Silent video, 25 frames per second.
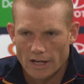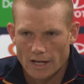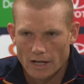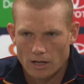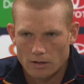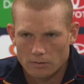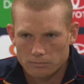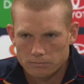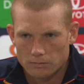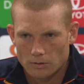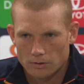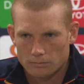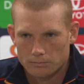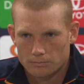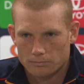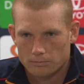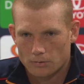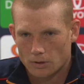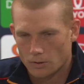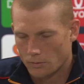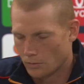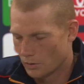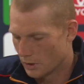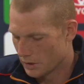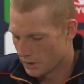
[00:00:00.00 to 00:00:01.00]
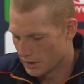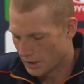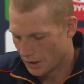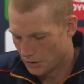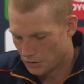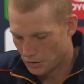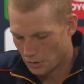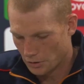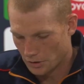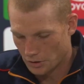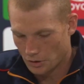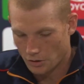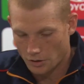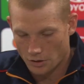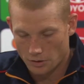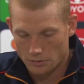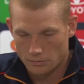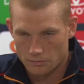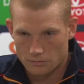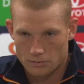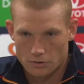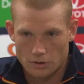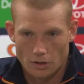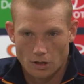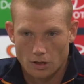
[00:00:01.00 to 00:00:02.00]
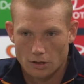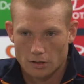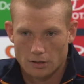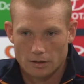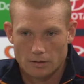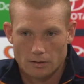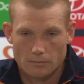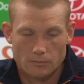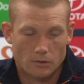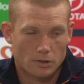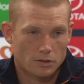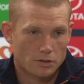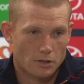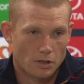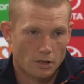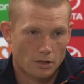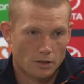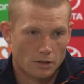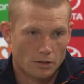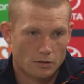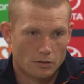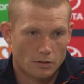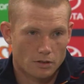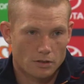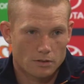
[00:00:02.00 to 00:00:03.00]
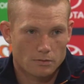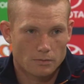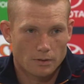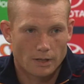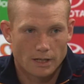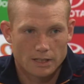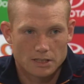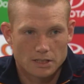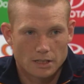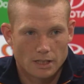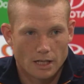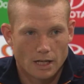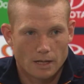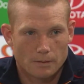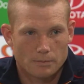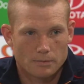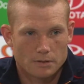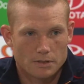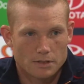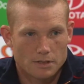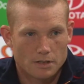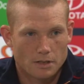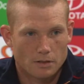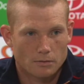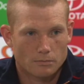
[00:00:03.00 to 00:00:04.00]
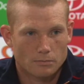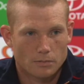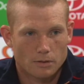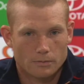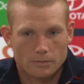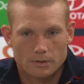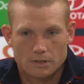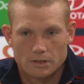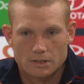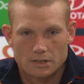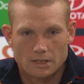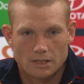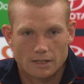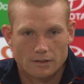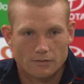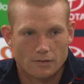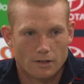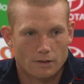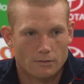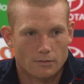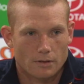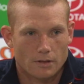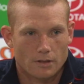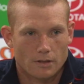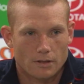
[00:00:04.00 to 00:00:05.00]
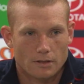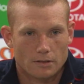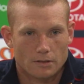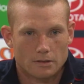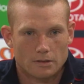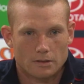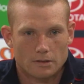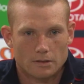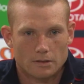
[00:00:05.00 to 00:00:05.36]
Yeah, I probably won't say too much. I'm not totally across what actually happened, so I'll probably just leave that one alone.